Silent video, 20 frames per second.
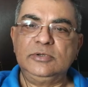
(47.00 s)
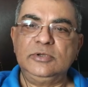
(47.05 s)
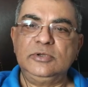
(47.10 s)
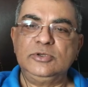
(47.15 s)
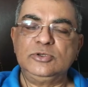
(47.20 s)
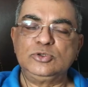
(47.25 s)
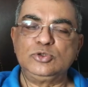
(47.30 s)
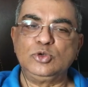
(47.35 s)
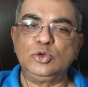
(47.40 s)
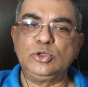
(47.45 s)

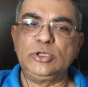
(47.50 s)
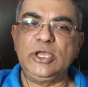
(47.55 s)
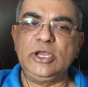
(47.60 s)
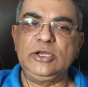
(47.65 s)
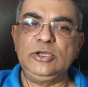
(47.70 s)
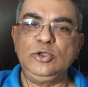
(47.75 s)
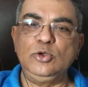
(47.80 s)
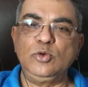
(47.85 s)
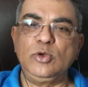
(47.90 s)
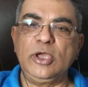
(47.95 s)
so
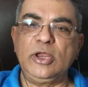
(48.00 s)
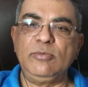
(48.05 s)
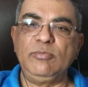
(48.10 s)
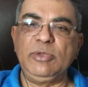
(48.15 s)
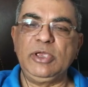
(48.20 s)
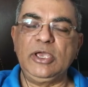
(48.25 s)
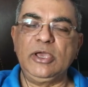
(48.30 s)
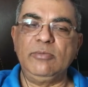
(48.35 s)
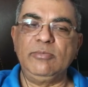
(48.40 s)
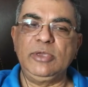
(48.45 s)
that you can
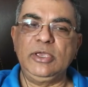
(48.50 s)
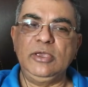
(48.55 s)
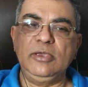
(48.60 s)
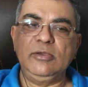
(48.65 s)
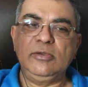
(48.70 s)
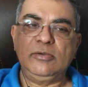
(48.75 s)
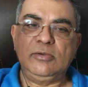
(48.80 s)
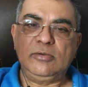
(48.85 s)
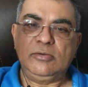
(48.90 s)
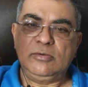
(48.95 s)
become a
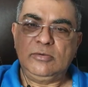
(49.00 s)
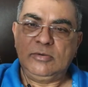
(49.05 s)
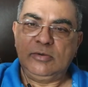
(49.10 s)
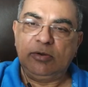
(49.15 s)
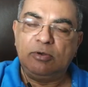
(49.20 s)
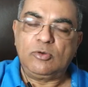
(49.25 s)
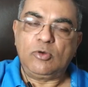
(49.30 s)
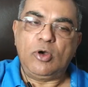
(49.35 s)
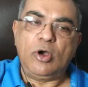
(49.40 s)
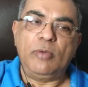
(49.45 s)

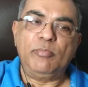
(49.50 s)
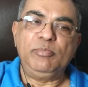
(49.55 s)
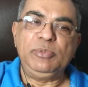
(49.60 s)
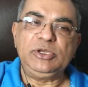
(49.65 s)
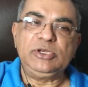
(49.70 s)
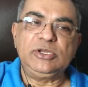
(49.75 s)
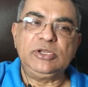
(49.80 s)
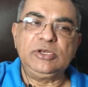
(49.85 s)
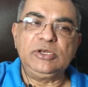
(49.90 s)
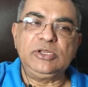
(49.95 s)

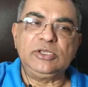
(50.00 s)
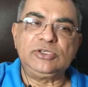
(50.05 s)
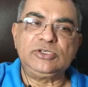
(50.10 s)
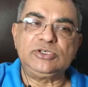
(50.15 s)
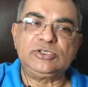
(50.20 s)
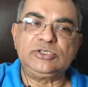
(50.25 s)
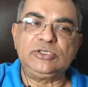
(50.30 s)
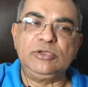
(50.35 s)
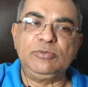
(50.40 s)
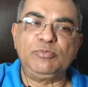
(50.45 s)
competent
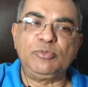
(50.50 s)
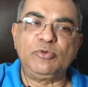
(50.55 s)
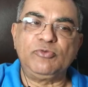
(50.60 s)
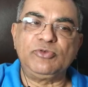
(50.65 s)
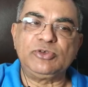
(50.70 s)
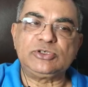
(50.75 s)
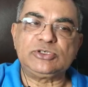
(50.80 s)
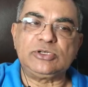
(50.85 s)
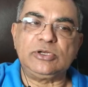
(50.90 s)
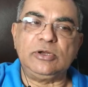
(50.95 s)
HSE
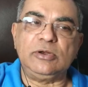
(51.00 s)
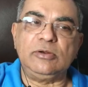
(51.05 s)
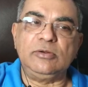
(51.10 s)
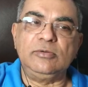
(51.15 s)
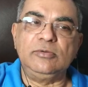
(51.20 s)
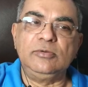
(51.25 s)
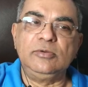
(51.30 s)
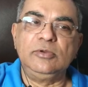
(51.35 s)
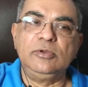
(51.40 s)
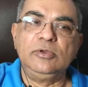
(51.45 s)
professional.
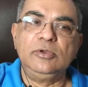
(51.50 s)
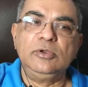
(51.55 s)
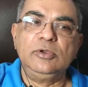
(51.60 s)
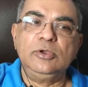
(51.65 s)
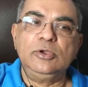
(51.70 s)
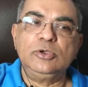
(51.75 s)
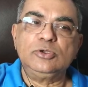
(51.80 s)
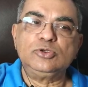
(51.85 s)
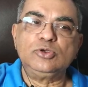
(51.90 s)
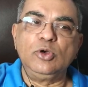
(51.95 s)

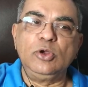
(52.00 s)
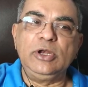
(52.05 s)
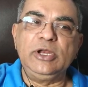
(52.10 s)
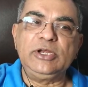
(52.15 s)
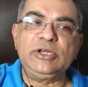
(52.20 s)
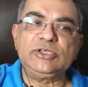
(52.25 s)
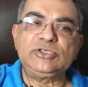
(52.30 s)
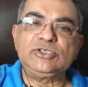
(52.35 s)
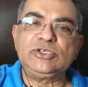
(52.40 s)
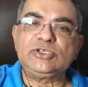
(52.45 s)
So let
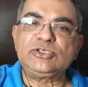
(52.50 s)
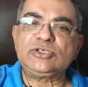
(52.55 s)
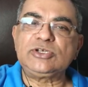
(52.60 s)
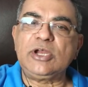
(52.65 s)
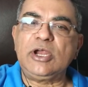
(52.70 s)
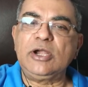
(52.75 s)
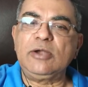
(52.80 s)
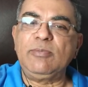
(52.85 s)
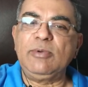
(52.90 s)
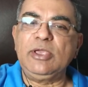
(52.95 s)
us
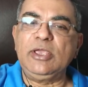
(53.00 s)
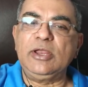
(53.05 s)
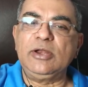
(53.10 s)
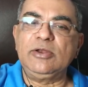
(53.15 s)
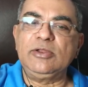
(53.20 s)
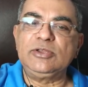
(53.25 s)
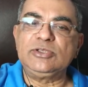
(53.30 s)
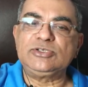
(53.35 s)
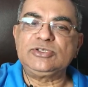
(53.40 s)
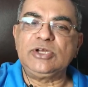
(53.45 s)
start by
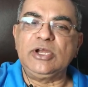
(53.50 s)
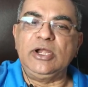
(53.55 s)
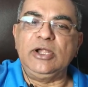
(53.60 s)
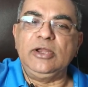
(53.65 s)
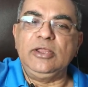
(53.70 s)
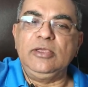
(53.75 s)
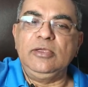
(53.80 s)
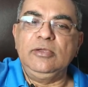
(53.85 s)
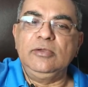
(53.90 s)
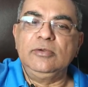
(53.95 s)

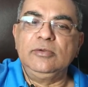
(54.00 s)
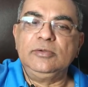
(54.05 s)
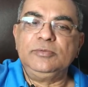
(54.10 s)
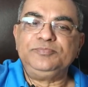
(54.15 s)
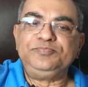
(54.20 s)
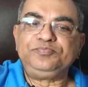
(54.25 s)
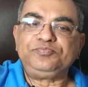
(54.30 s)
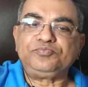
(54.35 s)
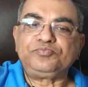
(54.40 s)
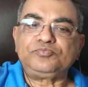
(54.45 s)
understanding
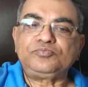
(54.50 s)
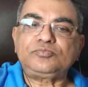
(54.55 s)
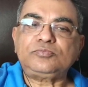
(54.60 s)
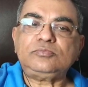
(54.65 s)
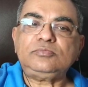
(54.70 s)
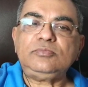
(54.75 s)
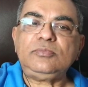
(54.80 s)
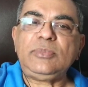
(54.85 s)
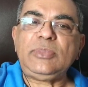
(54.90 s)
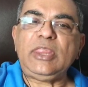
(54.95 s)

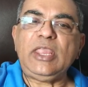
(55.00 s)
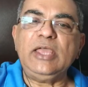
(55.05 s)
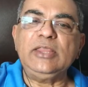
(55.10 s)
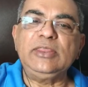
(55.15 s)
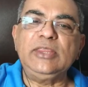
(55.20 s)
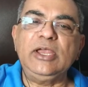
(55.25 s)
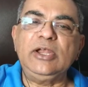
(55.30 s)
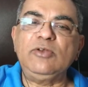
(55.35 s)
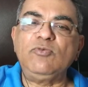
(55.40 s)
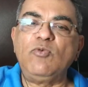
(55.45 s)

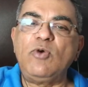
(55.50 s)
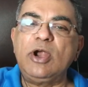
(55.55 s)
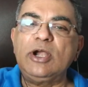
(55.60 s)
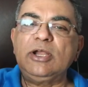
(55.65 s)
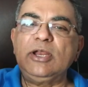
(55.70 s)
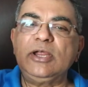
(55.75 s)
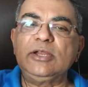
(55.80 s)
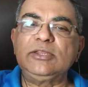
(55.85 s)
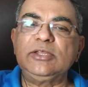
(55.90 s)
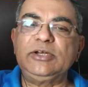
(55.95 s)
that what
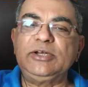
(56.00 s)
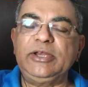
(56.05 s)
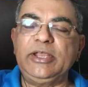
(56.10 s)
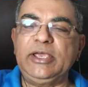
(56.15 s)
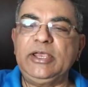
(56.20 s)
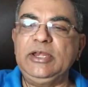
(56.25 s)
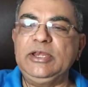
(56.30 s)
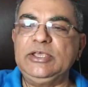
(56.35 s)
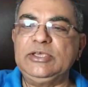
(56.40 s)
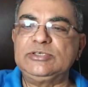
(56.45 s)
are the
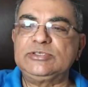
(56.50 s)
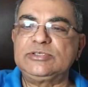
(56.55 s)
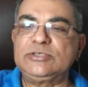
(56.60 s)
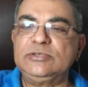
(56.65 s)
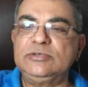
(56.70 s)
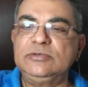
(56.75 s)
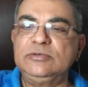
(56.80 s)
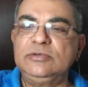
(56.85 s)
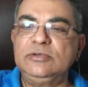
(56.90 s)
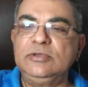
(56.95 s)

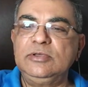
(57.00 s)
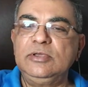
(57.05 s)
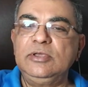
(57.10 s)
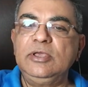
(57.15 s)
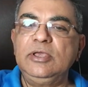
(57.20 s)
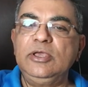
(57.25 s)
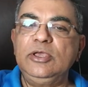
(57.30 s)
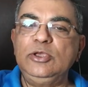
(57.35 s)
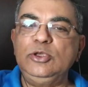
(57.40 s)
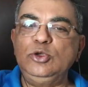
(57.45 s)
techniques
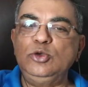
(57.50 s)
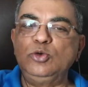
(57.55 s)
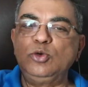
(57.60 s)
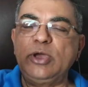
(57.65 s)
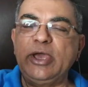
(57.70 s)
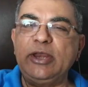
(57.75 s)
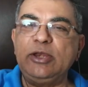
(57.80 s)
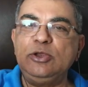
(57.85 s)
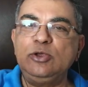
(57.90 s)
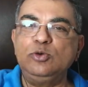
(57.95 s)
you
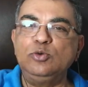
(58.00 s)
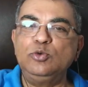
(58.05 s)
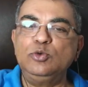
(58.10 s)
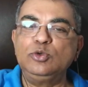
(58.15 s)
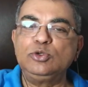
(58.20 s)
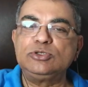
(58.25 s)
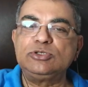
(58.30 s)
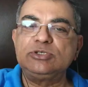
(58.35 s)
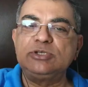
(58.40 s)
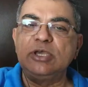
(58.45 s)
can
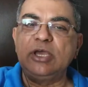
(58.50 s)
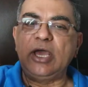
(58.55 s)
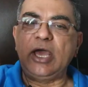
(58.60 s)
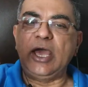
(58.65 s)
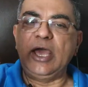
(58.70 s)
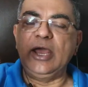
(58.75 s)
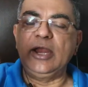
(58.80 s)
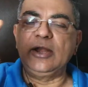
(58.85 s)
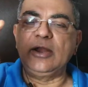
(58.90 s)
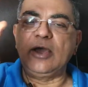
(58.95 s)
use,
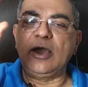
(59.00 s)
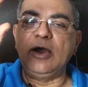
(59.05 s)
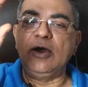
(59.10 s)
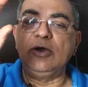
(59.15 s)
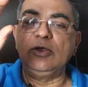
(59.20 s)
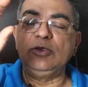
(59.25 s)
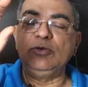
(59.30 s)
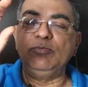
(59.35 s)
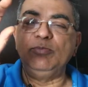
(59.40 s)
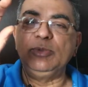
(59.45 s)
and
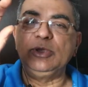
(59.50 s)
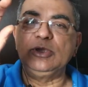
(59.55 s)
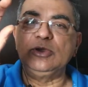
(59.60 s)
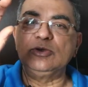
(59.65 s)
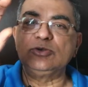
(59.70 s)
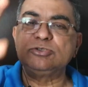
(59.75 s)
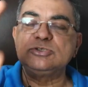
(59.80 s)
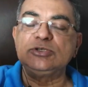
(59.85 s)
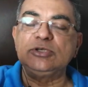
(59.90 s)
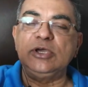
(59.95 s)

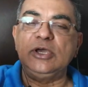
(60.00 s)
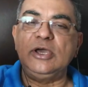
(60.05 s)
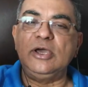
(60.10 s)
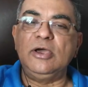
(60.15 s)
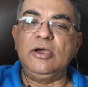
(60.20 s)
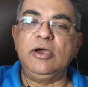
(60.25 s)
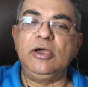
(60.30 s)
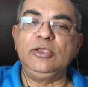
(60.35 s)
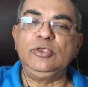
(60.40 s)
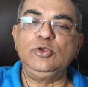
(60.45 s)
because
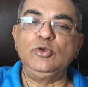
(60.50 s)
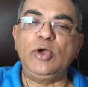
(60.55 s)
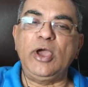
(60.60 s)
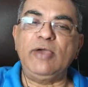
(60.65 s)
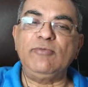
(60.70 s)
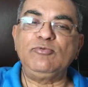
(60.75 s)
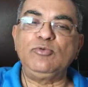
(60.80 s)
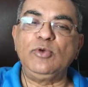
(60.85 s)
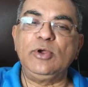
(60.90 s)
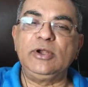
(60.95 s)
you
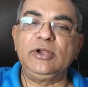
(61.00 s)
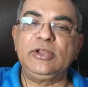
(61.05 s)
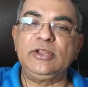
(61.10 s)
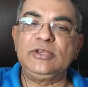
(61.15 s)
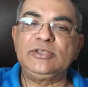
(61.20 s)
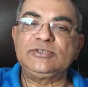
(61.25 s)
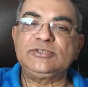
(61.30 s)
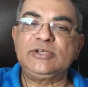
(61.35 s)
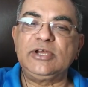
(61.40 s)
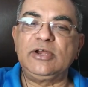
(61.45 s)
have to
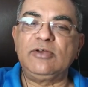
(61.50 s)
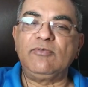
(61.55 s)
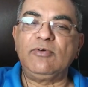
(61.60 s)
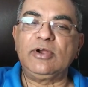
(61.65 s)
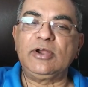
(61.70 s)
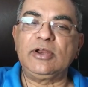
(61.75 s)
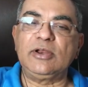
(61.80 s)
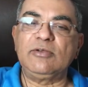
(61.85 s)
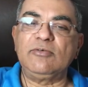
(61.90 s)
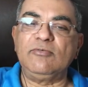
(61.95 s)
understand
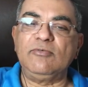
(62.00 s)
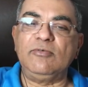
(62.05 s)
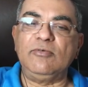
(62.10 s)
what are